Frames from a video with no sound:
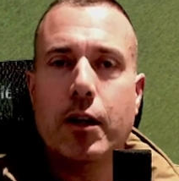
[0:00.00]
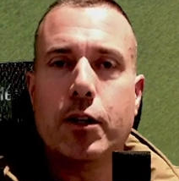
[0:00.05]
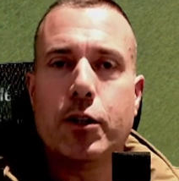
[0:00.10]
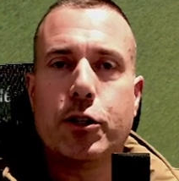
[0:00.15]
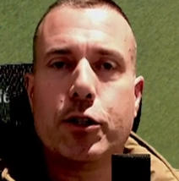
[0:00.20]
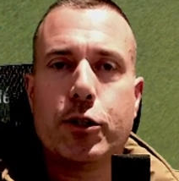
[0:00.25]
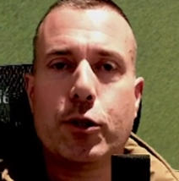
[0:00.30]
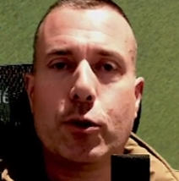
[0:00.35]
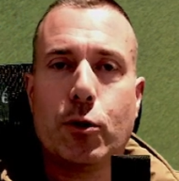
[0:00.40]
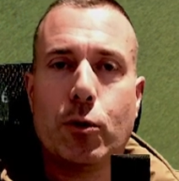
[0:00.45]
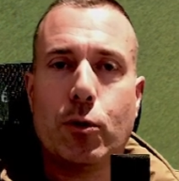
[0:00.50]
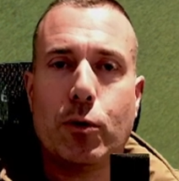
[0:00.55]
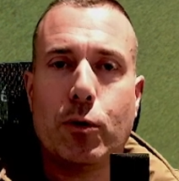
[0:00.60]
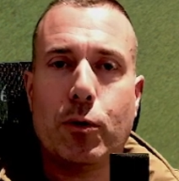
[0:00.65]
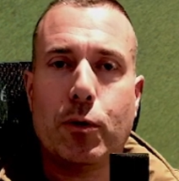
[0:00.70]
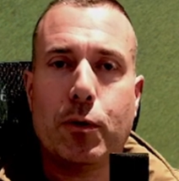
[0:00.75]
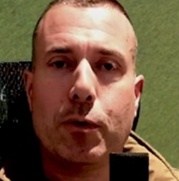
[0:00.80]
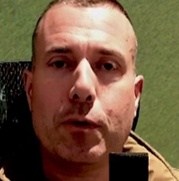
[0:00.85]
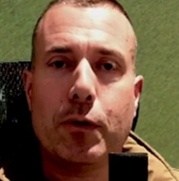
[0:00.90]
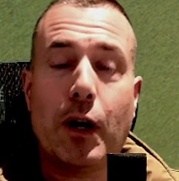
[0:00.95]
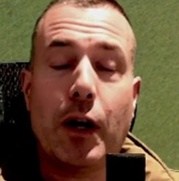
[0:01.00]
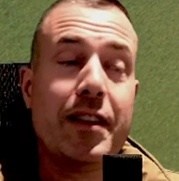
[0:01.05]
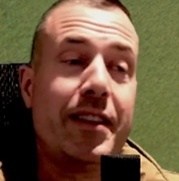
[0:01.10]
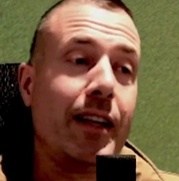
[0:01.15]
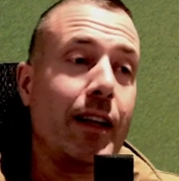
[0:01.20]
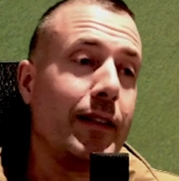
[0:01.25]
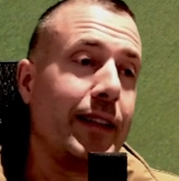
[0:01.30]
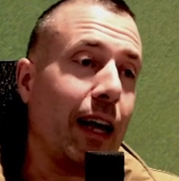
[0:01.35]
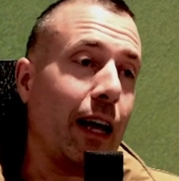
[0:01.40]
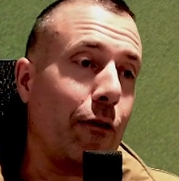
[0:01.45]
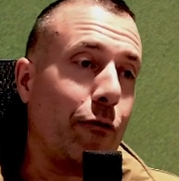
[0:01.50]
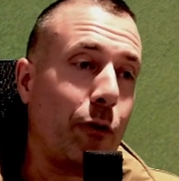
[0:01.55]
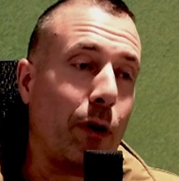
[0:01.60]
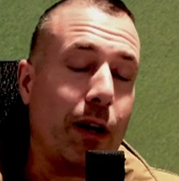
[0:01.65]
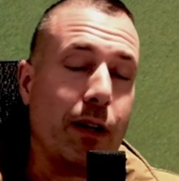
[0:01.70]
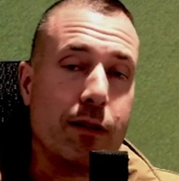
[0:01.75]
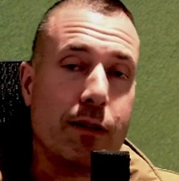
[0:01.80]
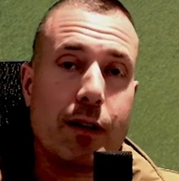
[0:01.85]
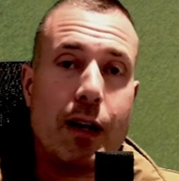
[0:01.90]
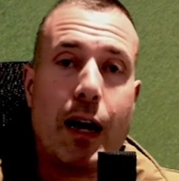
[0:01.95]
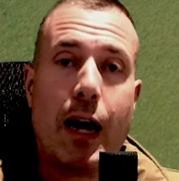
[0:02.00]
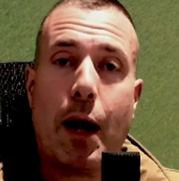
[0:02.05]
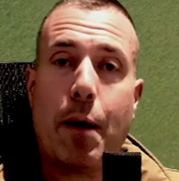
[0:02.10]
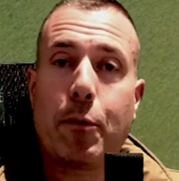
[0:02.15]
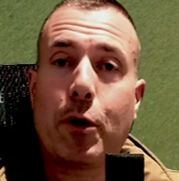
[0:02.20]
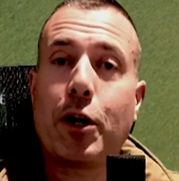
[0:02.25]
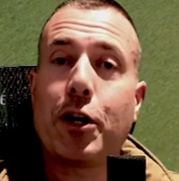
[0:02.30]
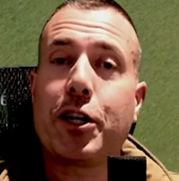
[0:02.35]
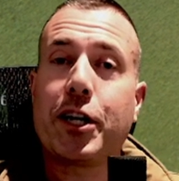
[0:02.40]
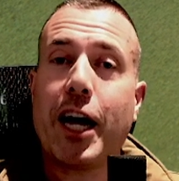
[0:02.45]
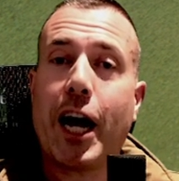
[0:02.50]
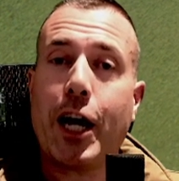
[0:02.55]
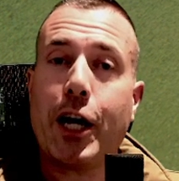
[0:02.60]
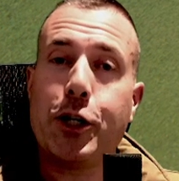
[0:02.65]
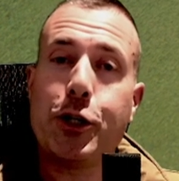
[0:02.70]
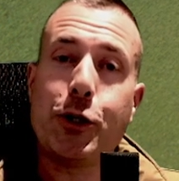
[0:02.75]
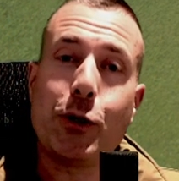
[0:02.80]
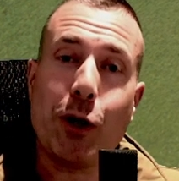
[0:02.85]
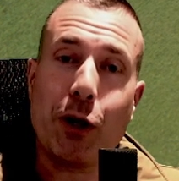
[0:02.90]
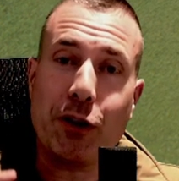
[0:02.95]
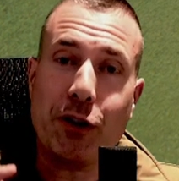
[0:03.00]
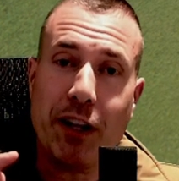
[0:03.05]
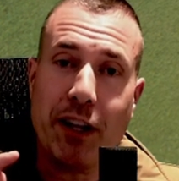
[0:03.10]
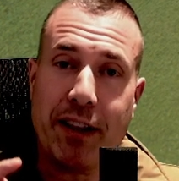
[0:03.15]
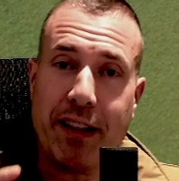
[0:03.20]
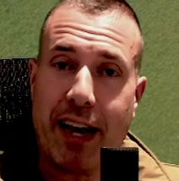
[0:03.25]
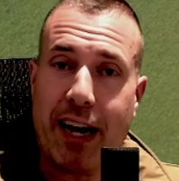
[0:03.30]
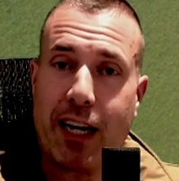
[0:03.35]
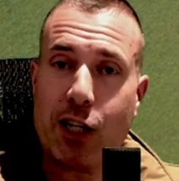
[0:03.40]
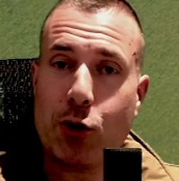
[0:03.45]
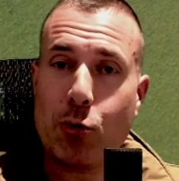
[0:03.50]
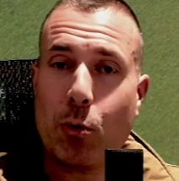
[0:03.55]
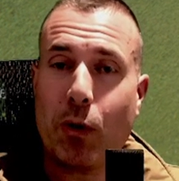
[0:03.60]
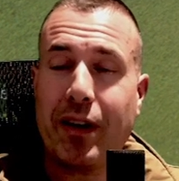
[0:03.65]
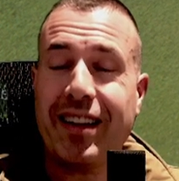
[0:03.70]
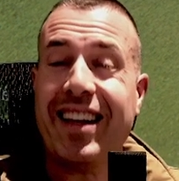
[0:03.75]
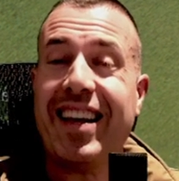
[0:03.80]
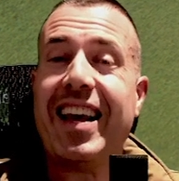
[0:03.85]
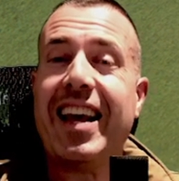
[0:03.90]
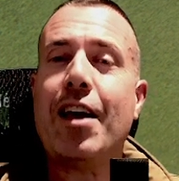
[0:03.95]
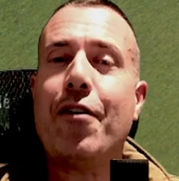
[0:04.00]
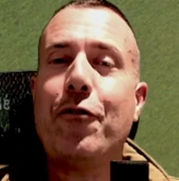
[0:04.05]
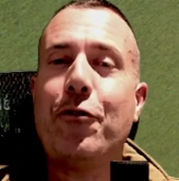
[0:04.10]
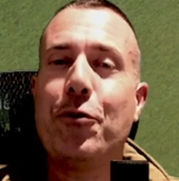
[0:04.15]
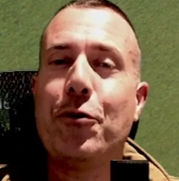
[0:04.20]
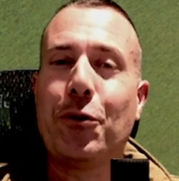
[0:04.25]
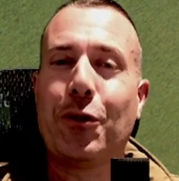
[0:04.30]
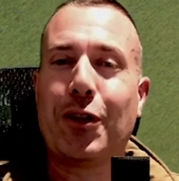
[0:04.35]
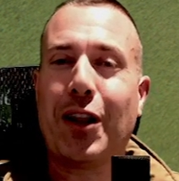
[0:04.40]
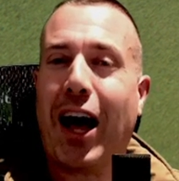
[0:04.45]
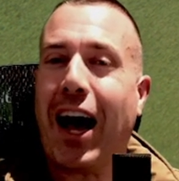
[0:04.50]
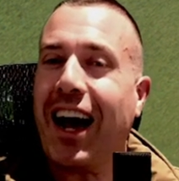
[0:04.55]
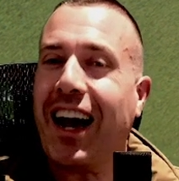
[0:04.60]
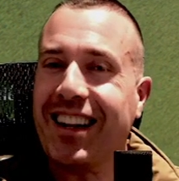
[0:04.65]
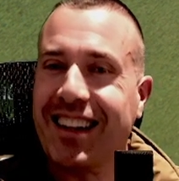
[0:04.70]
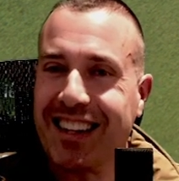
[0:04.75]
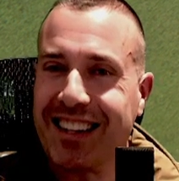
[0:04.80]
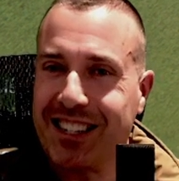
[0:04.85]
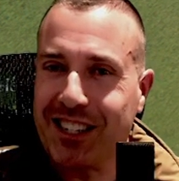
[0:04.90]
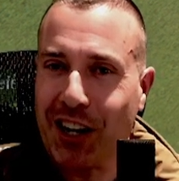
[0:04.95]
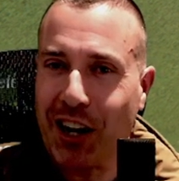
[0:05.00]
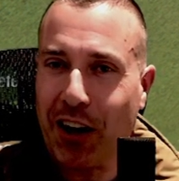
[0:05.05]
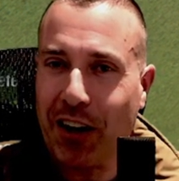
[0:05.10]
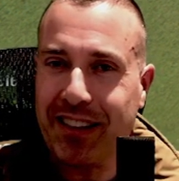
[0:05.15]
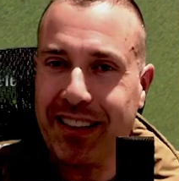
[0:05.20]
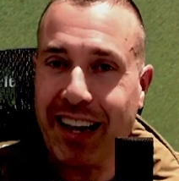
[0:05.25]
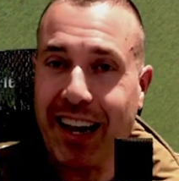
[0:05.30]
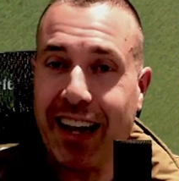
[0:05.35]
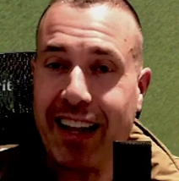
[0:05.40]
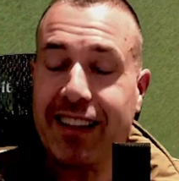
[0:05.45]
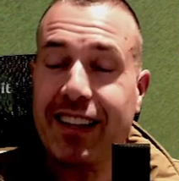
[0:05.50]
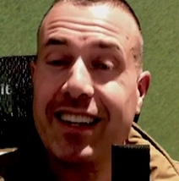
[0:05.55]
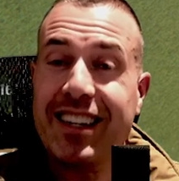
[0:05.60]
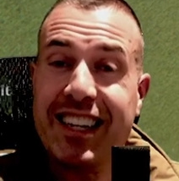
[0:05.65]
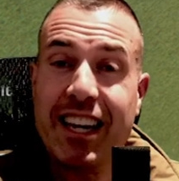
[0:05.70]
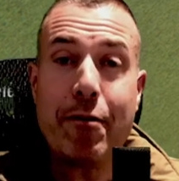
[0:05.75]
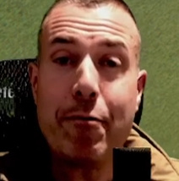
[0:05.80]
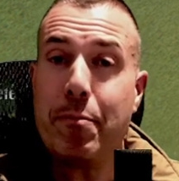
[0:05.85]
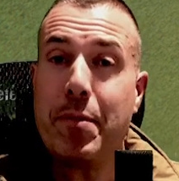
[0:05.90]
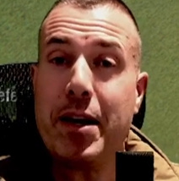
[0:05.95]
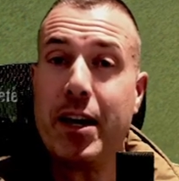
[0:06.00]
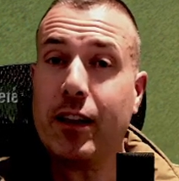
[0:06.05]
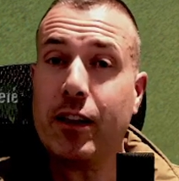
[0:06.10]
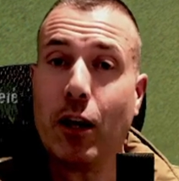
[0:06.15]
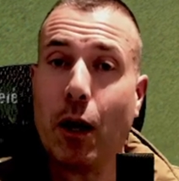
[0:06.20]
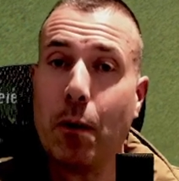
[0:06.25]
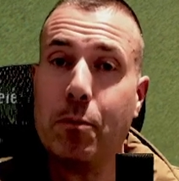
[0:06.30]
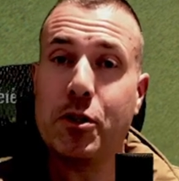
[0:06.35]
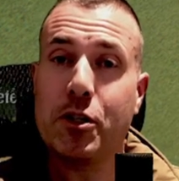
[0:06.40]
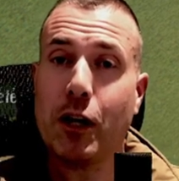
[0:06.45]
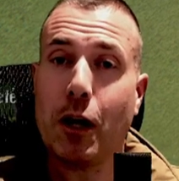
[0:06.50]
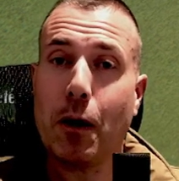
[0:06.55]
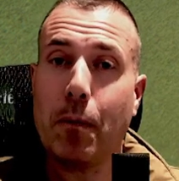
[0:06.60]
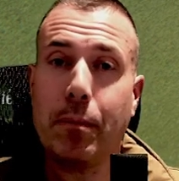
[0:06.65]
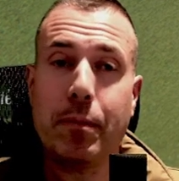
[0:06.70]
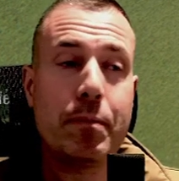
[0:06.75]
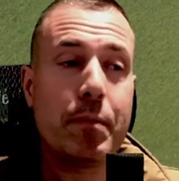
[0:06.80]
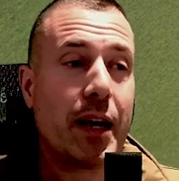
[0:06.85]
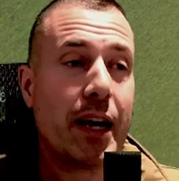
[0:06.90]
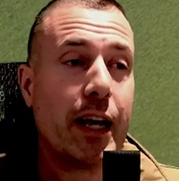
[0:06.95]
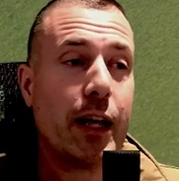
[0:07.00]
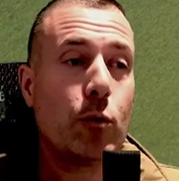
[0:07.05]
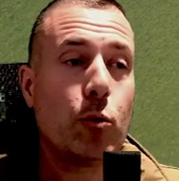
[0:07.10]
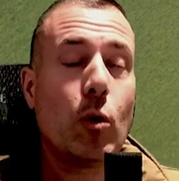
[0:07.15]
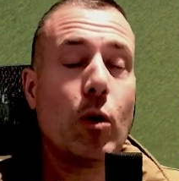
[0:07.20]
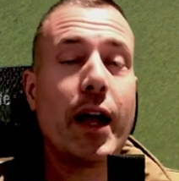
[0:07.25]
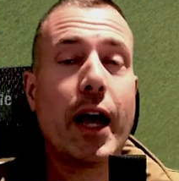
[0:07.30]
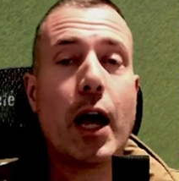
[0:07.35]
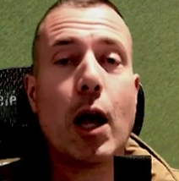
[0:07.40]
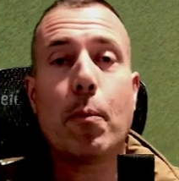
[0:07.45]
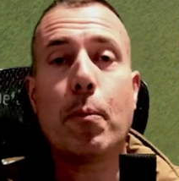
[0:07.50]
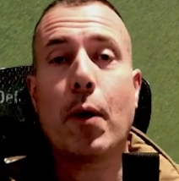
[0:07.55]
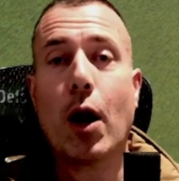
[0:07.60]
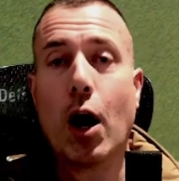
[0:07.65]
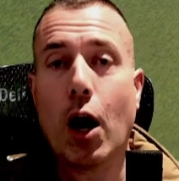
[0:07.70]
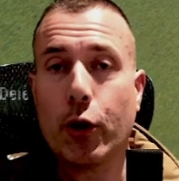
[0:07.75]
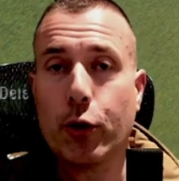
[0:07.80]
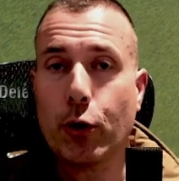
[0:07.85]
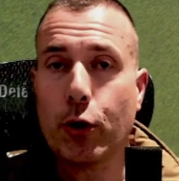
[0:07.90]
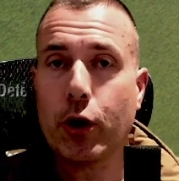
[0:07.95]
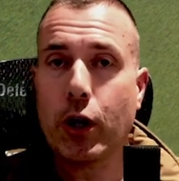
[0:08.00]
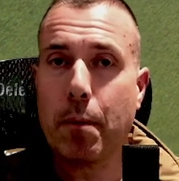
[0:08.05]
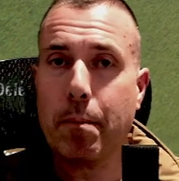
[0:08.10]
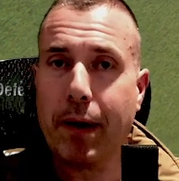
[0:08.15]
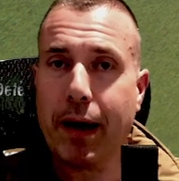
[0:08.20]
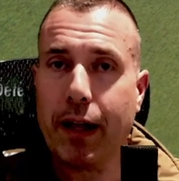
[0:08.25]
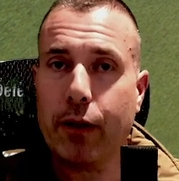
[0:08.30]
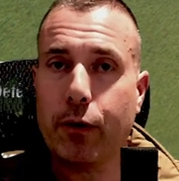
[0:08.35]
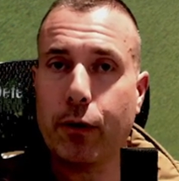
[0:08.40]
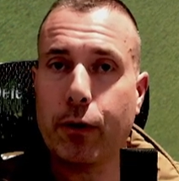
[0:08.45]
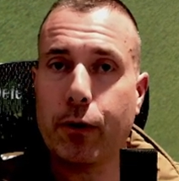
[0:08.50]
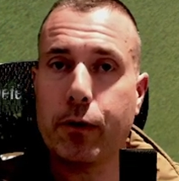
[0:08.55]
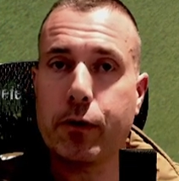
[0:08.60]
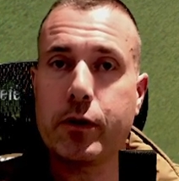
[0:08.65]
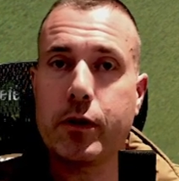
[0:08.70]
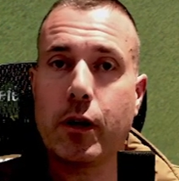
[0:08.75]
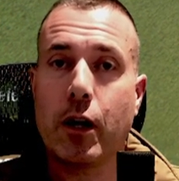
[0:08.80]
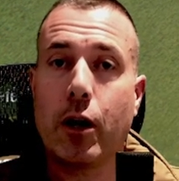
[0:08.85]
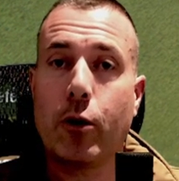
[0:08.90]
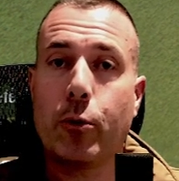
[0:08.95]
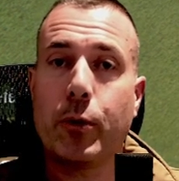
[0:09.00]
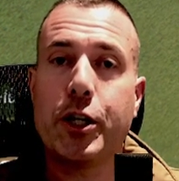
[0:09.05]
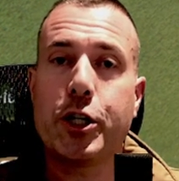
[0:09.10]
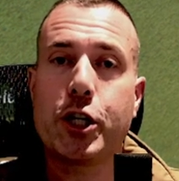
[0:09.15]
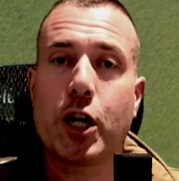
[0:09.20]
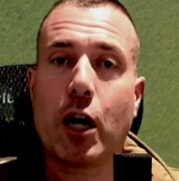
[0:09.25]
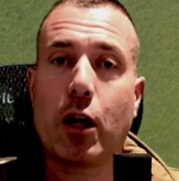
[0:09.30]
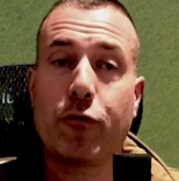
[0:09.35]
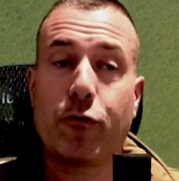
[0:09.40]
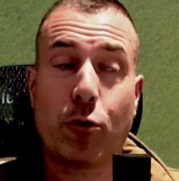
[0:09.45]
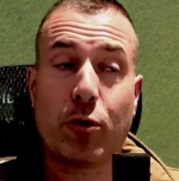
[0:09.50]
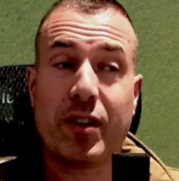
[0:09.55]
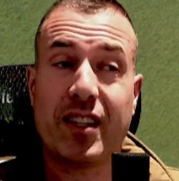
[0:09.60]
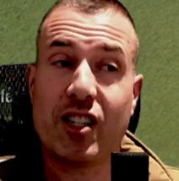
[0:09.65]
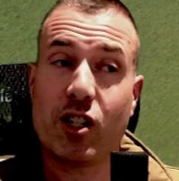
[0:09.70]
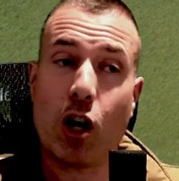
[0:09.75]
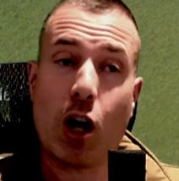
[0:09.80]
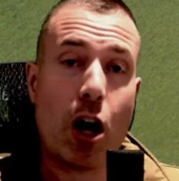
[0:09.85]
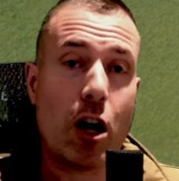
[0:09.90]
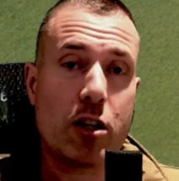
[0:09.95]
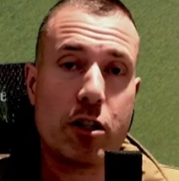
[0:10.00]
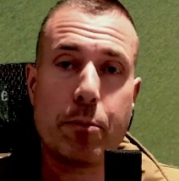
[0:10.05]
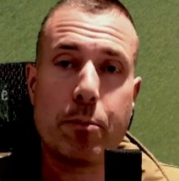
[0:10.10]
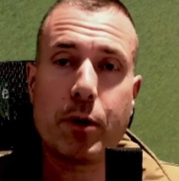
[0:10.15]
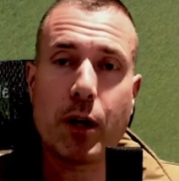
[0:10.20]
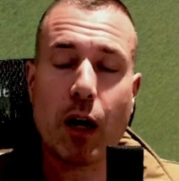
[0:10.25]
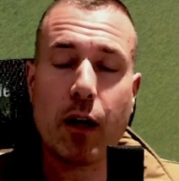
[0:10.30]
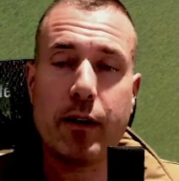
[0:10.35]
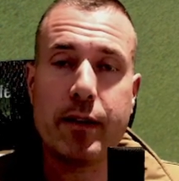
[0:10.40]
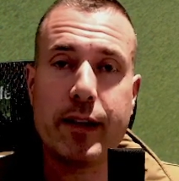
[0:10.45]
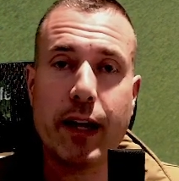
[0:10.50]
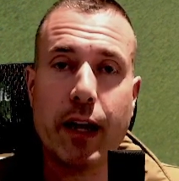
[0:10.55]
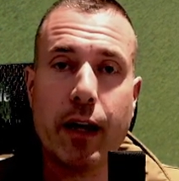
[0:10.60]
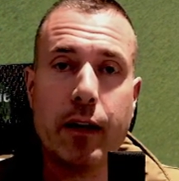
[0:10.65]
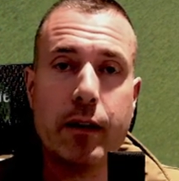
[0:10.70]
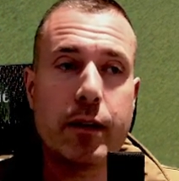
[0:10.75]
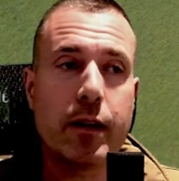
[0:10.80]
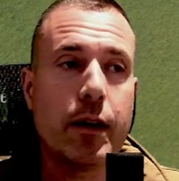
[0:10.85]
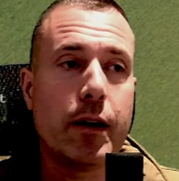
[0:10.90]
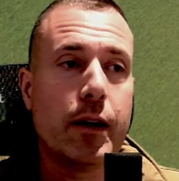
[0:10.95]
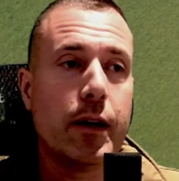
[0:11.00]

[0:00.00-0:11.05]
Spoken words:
So until then, friends, I'm gonna catch you on the next one. If you like this content, give me a thumbs up. It will help other commanders reach out for this awesome content.